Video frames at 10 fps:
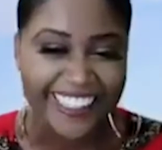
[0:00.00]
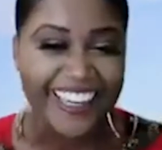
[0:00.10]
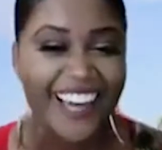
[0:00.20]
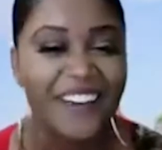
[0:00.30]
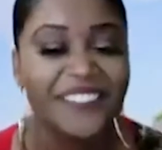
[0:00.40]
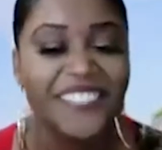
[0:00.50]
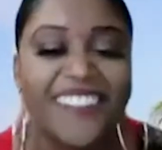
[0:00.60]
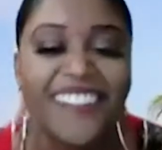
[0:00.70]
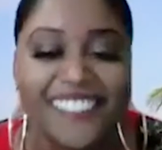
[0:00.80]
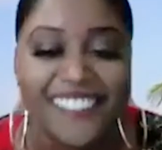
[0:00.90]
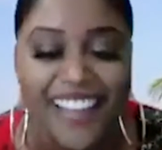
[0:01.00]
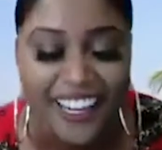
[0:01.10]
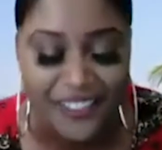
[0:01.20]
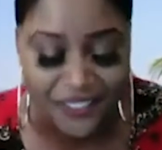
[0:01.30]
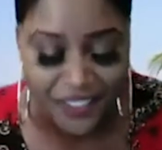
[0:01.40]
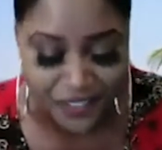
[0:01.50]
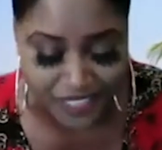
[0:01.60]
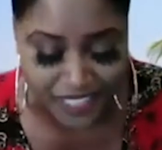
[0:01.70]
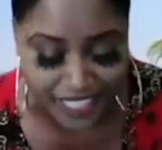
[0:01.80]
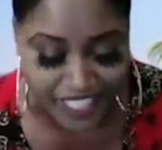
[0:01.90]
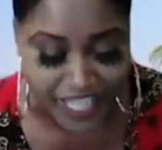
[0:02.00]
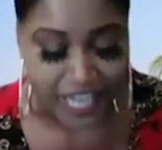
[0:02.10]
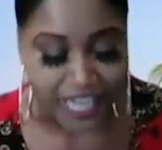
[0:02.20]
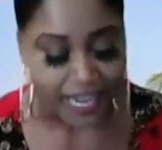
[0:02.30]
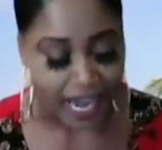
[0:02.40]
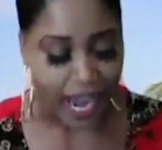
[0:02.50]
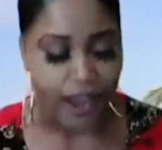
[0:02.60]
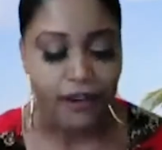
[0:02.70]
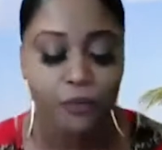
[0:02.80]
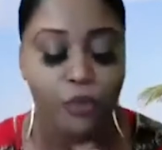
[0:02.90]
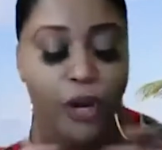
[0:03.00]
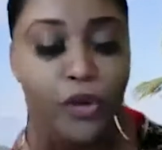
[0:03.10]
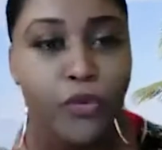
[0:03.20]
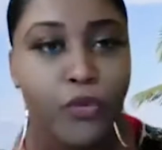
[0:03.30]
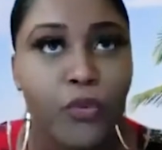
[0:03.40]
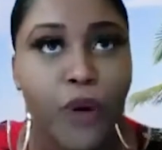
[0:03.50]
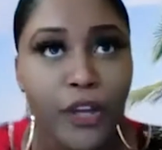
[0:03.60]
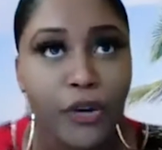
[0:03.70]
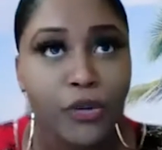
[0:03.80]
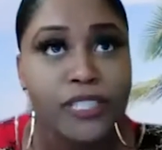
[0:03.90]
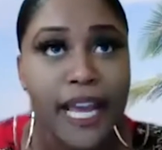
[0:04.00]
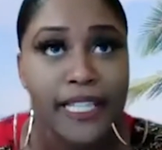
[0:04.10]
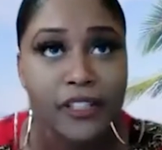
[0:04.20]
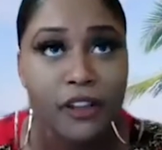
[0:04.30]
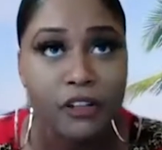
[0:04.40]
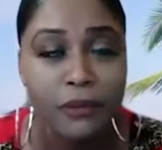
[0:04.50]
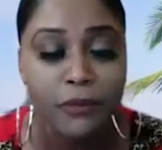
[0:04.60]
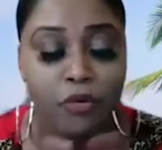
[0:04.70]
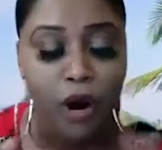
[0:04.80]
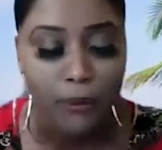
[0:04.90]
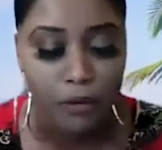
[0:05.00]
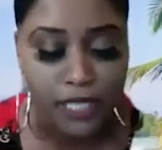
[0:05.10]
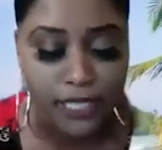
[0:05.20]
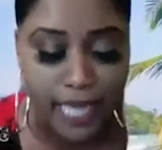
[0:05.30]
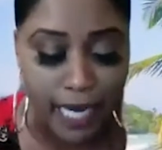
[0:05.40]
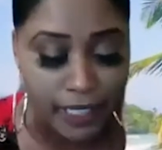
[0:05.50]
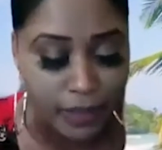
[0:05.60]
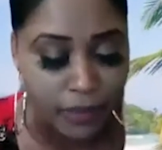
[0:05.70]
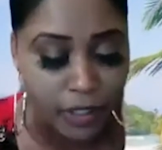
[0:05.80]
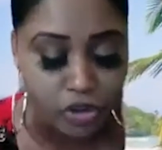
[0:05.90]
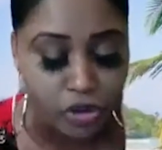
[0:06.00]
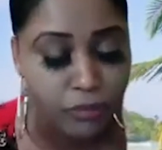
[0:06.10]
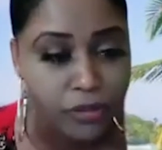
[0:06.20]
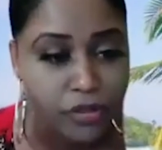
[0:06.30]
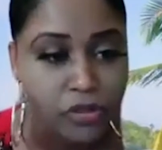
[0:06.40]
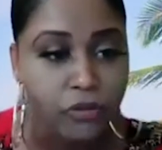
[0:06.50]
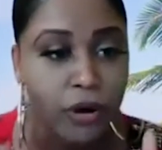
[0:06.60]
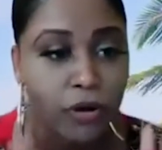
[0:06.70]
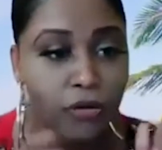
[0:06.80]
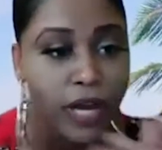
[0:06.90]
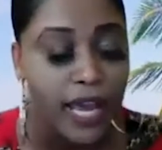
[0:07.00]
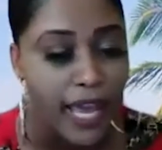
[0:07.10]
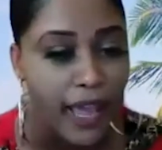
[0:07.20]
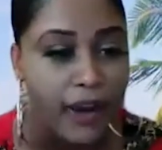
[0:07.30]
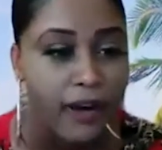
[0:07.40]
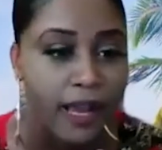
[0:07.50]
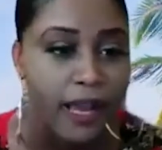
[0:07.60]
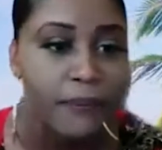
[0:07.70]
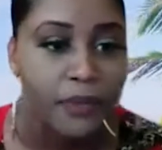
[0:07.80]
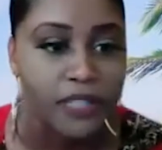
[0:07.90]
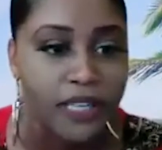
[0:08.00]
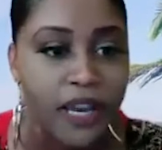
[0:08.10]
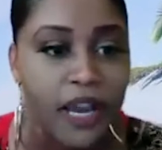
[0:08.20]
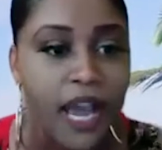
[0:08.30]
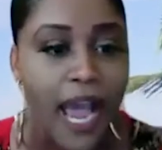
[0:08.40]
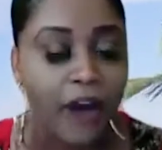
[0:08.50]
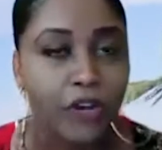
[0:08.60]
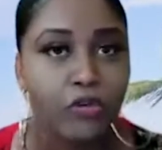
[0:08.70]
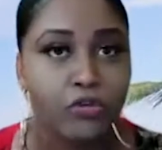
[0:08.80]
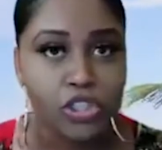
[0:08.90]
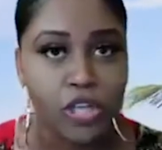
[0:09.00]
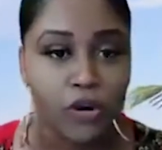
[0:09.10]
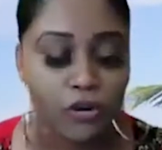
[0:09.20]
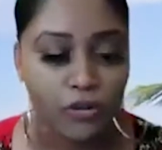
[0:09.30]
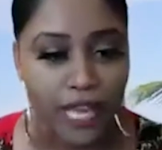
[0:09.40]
I'm so excited for you, sis. What do you say to those people who are multi-talented, because you pursue both hair and music? How do you juggle that?